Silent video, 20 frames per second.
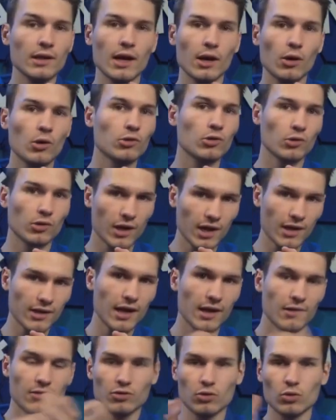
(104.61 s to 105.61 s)
I also can't
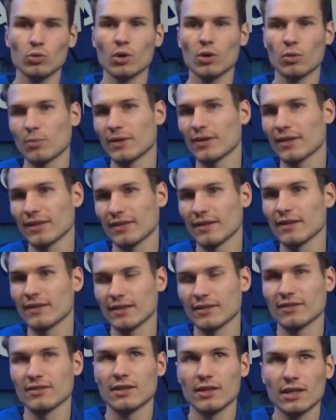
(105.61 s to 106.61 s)
have two Home Assistant
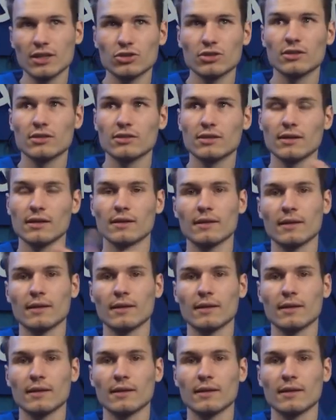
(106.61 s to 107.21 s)
installations,